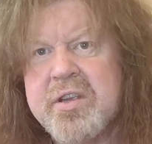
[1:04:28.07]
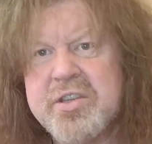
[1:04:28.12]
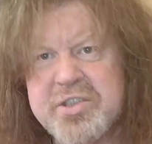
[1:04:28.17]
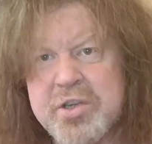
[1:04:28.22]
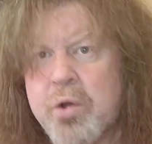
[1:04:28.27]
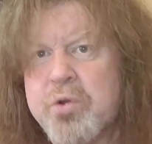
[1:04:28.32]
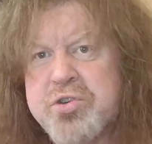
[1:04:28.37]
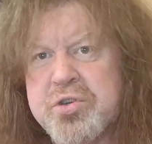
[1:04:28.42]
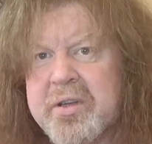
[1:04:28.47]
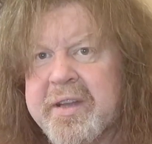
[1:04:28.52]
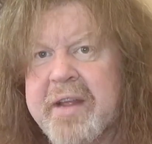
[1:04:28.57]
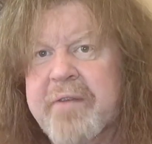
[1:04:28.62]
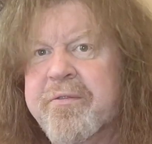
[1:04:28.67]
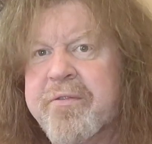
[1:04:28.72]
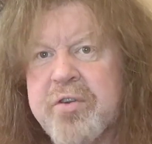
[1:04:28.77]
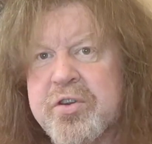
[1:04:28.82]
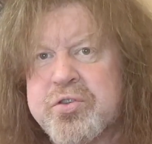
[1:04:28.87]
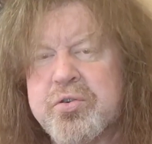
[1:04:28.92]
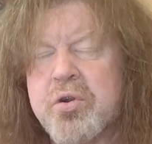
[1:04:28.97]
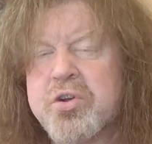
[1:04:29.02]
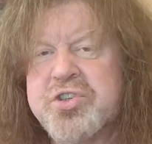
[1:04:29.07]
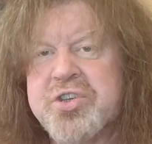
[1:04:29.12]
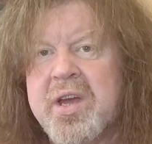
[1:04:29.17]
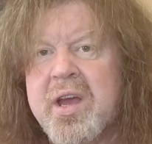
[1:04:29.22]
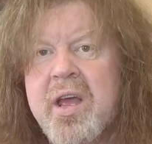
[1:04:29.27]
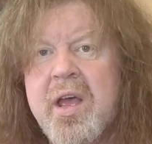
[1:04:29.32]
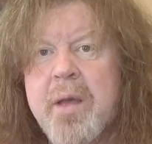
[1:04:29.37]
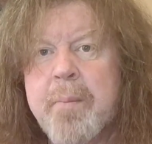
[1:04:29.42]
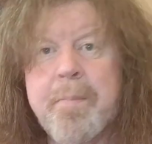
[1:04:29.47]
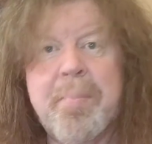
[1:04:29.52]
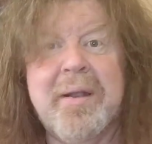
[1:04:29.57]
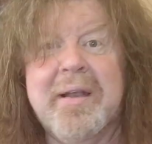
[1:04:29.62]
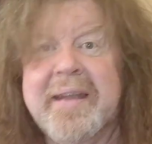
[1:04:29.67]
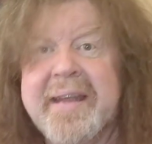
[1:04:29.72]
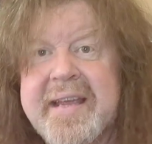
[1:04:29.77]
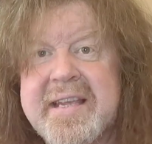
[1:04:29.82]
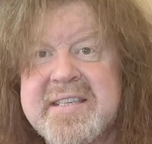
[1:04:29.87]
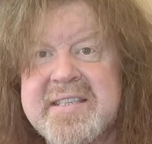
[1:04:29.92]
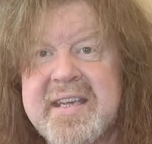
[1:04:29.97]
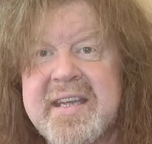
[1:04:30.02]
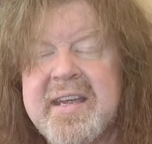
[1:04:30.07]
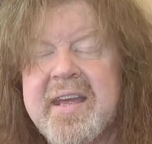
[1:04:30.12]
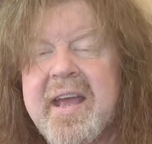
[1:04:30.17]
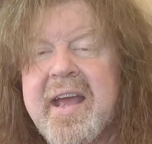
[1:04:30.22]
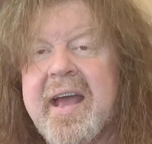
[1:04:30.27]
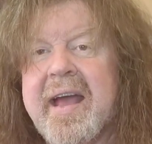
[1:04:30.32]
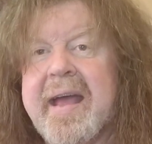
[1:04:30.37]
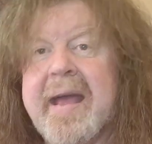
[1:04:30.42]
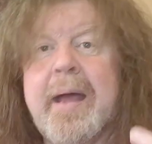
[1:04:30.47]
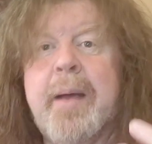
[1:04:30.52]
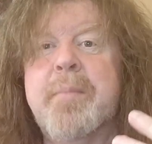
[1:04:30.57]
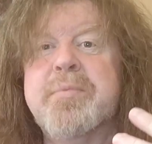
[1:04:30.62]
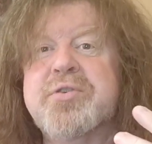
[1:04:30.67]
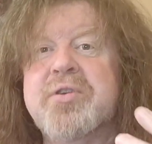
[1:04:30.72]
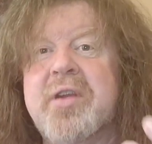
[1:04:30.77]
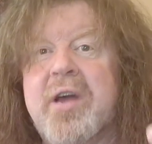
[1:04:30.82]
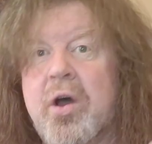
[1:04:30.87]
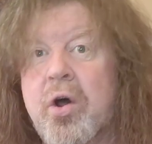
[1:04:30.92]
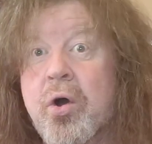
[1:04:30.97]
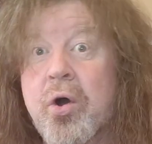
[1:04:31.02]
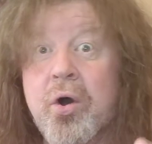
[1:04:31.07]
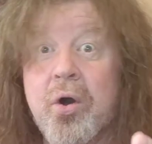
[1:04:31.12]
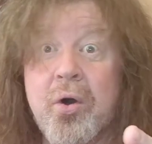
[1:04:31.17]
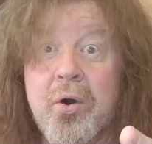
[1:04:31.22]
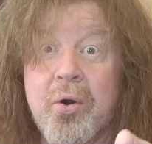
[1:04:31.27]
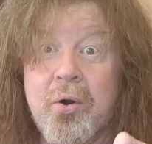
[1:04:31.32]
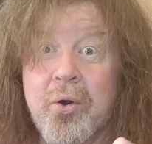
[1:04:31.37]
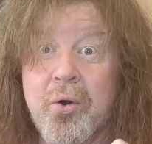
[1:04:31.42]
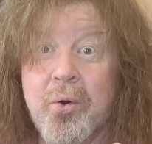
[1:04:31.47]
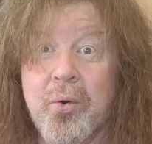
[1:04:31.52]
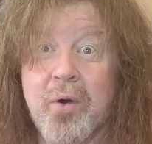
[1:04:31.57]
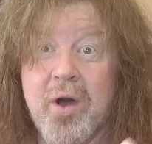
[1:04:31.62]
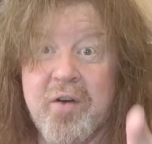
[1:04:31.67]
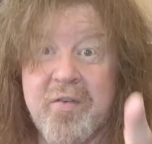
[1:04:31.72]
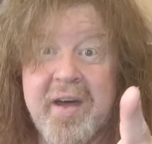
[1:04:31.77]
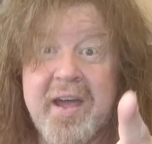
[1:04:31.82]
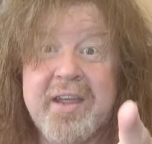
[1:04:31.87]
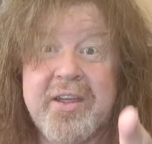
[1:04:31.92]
social infrastructure, policing, action. Oh, have